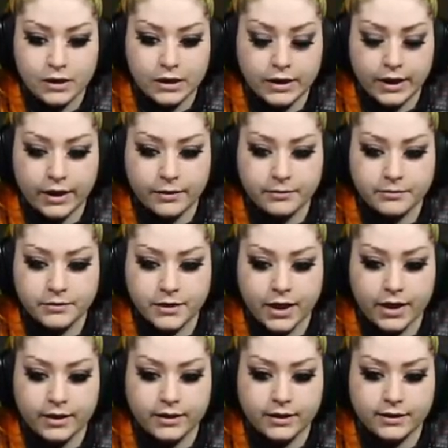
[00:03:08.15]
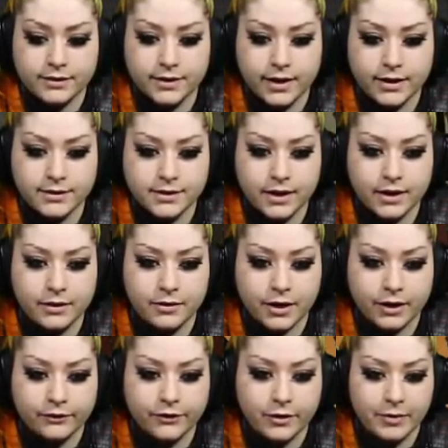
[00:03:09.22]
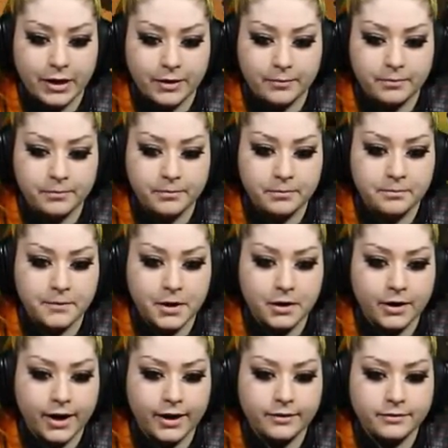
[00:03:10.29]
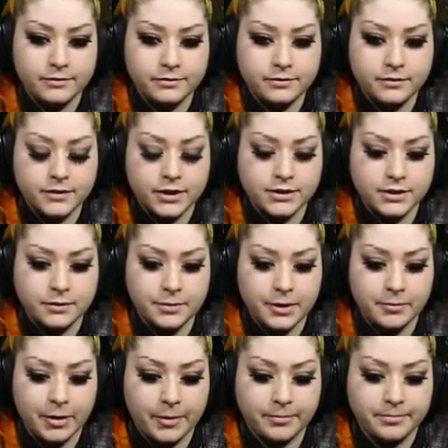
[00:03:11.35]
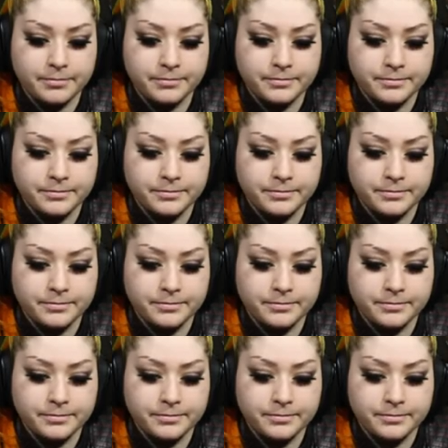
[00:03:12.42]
Yeah, that looks like it's gonna work for me. Alright, let's open them up.